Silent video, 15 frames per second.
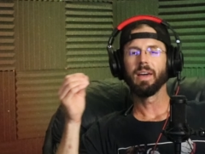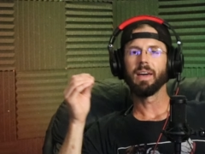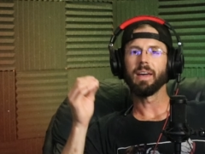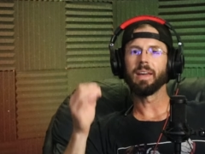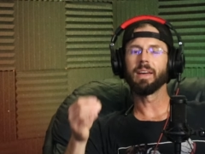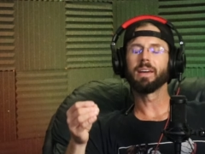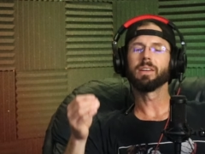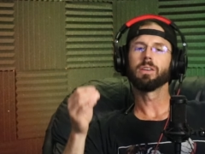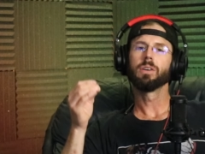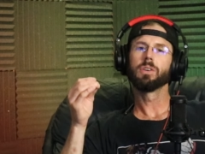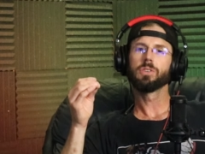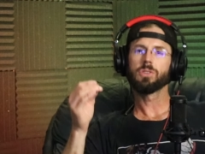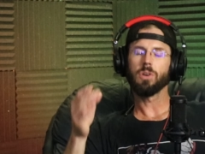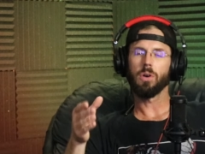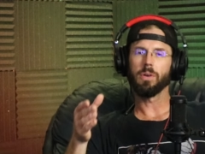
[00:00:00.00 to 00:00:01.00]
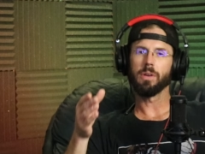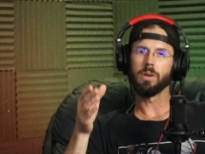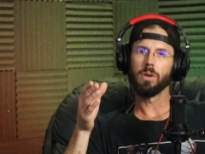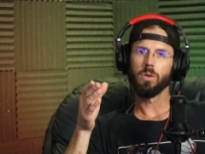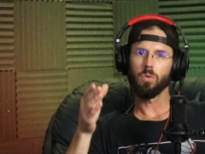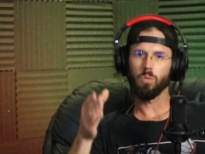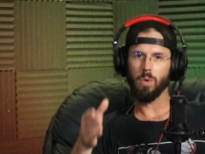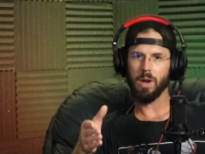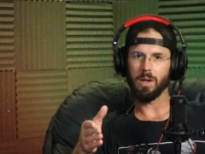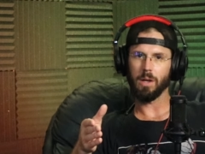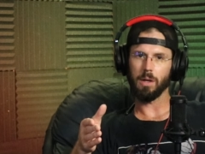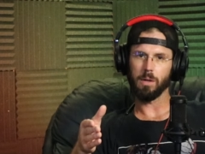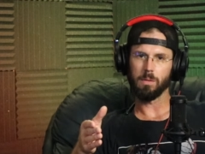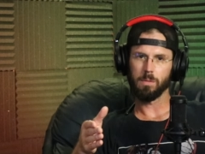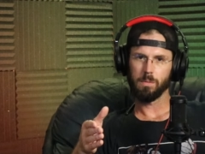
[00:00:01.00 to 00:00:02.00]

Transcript: It started raining